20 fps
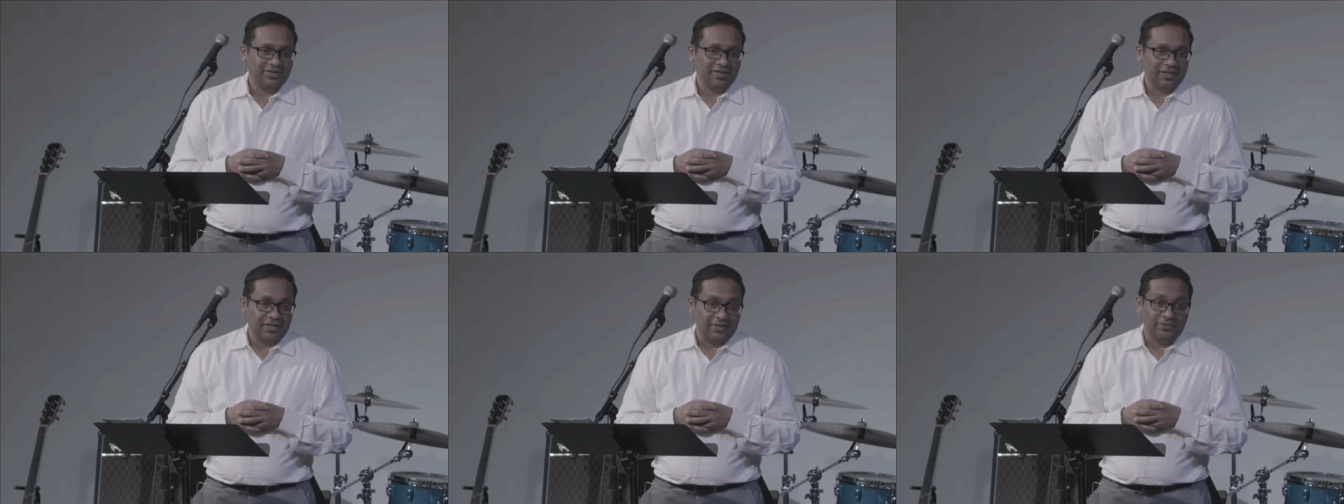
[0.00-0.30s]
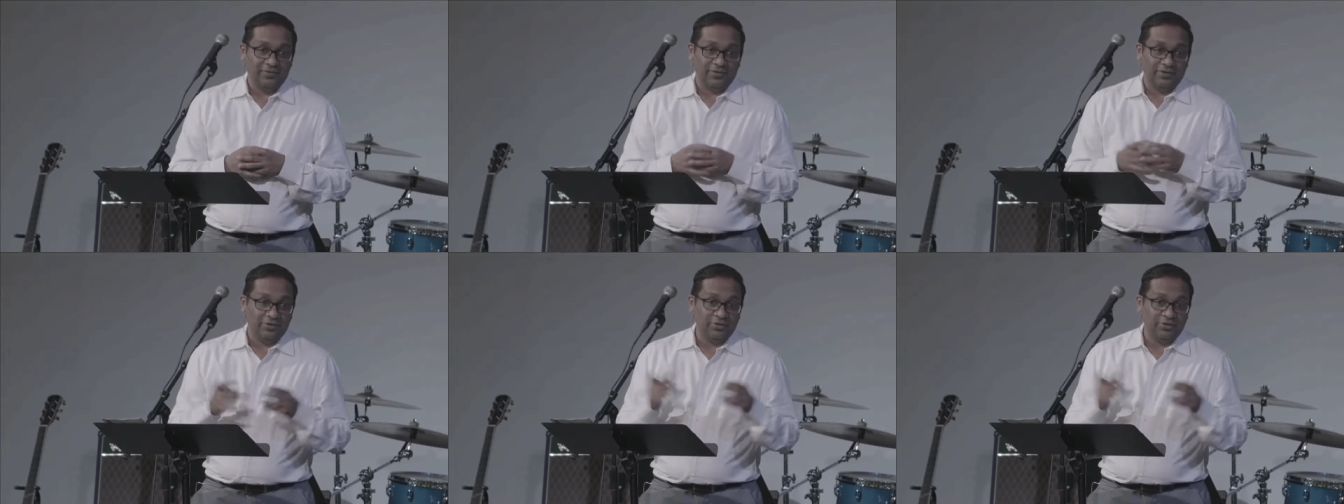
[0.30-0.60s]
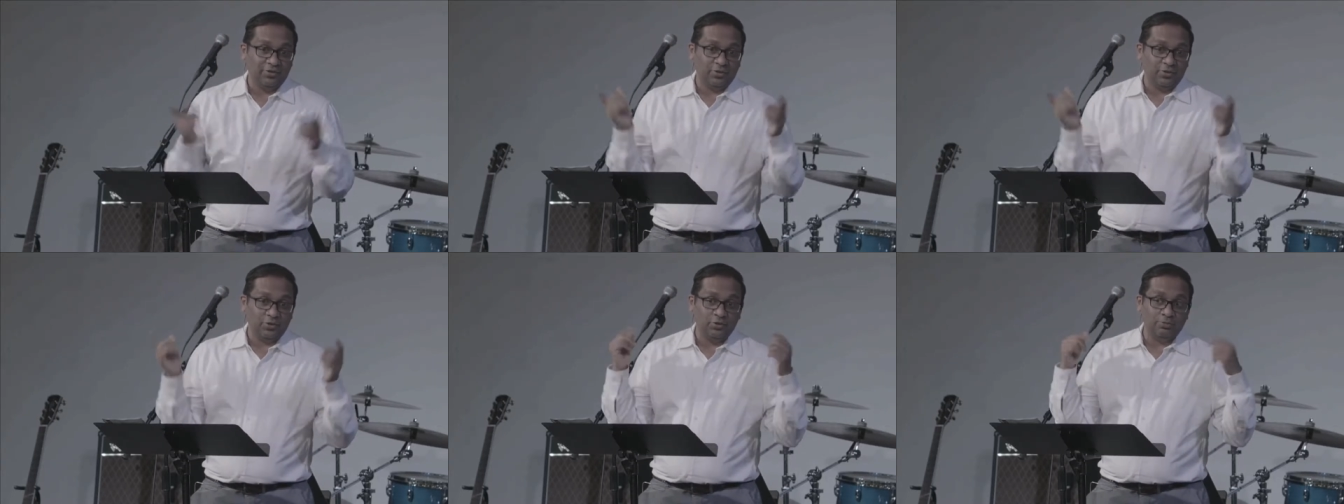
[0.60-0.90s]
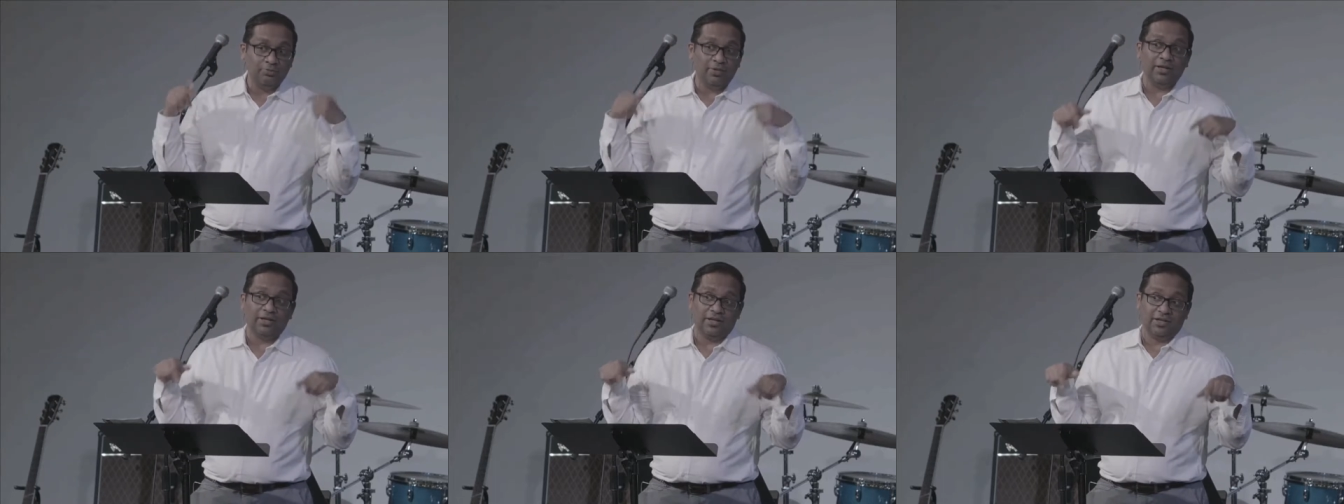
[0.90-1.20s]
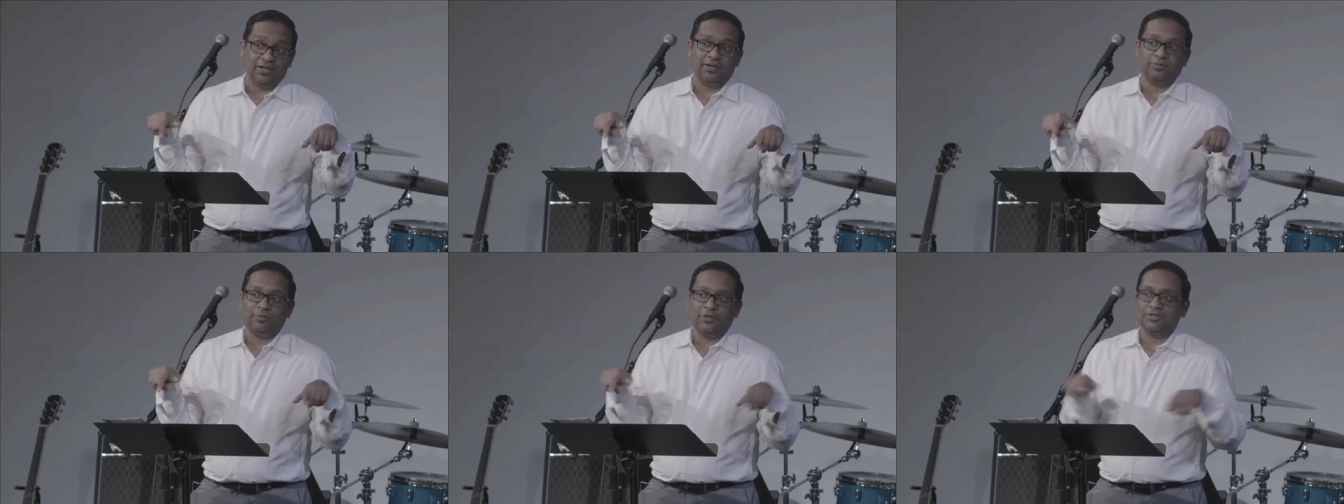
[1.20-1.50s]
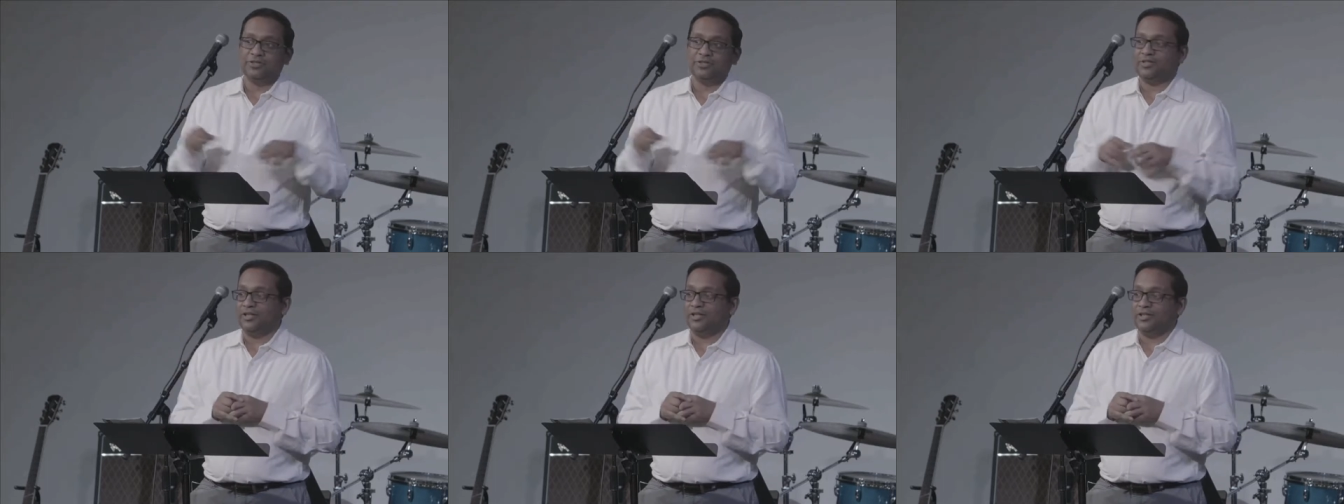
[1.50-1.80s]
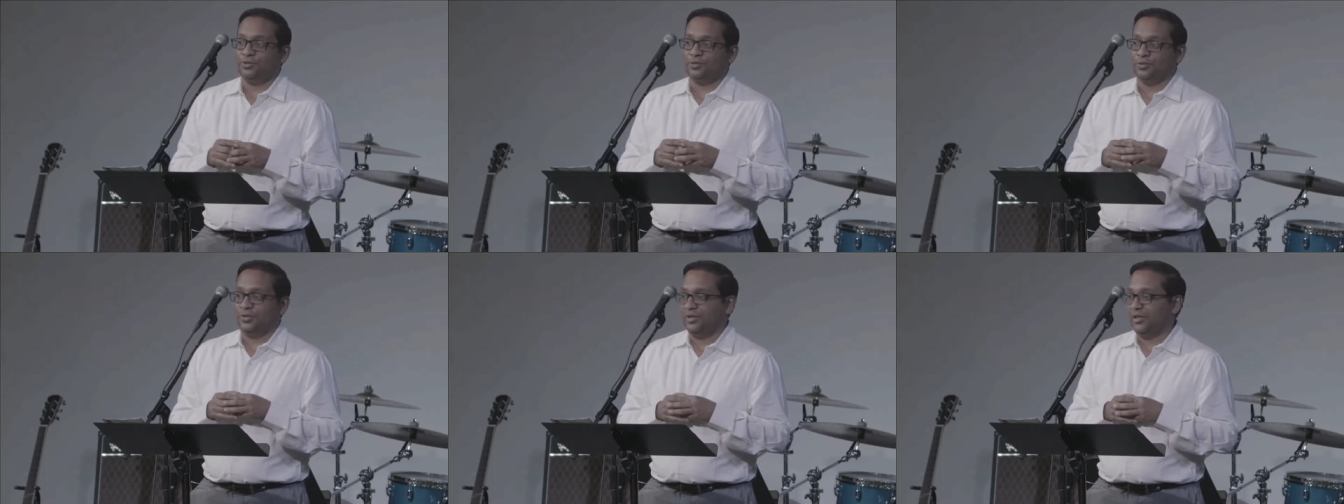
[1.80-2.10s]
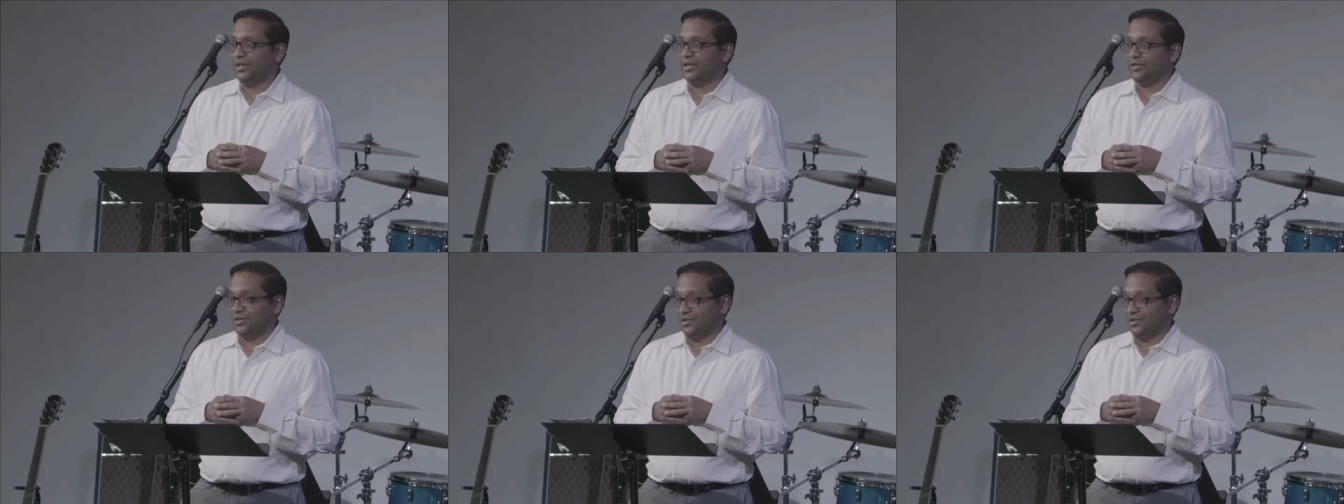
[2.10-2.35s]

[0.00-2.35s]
if you do, you might end up on stage one day.